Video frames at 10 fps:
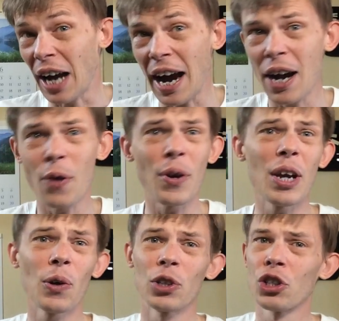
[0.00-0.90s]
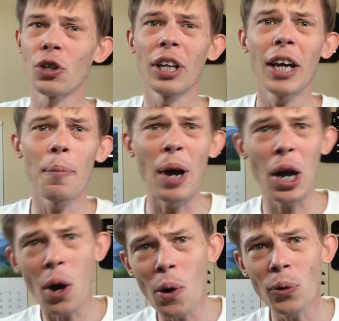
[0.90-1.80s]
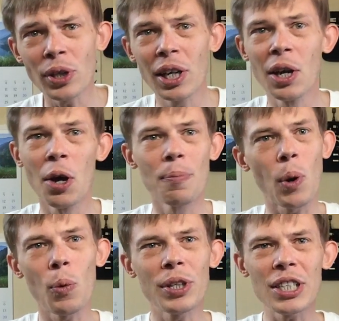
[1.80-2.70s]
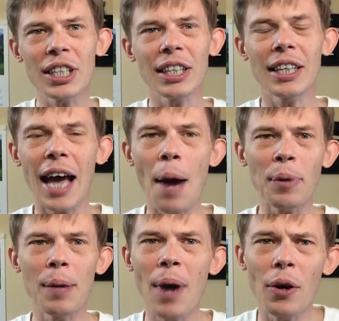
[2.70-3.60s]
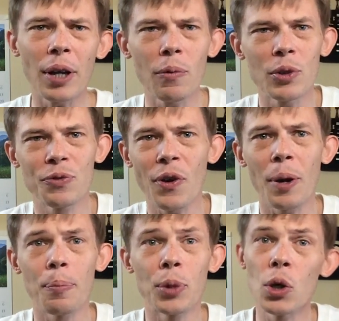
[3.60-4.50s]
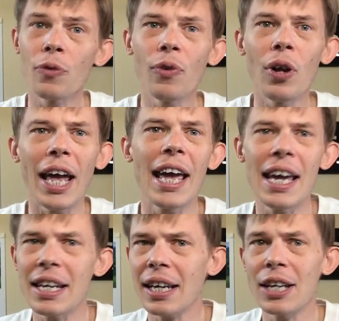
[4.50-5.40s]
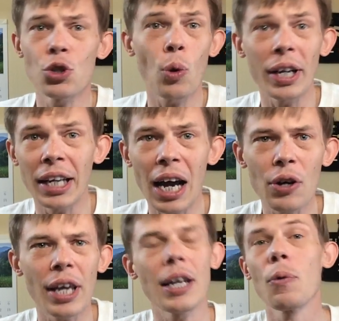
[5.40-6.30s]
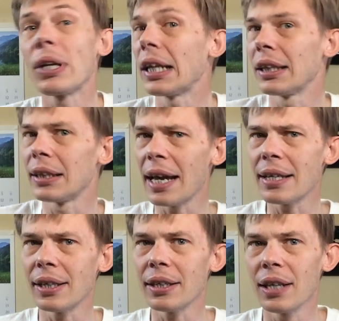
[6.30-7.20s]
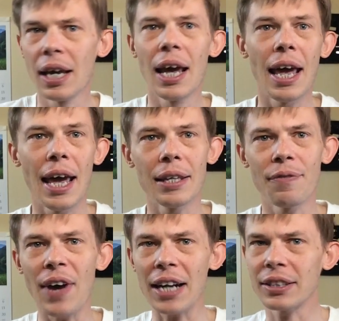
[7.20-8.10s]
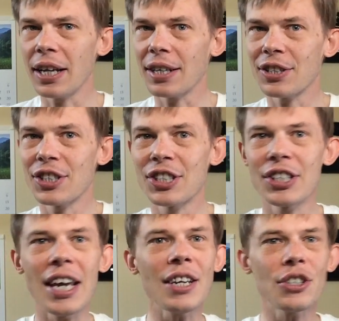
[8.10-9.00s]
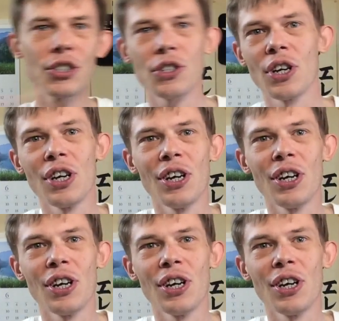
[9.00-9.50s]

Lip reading: diary or journaling on my own. But when this app came out, it was very beautiful and I tried it out and I really liked it. And the fact that it syncs